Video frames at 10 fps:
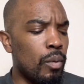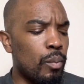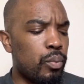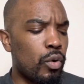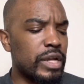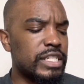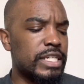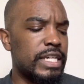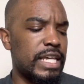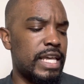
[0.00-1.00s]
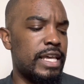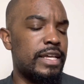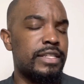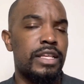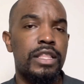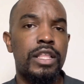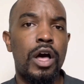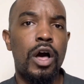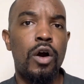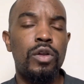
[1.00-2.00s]
Porsche is
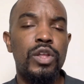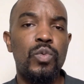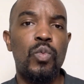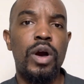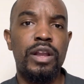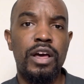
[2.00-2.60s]
the only one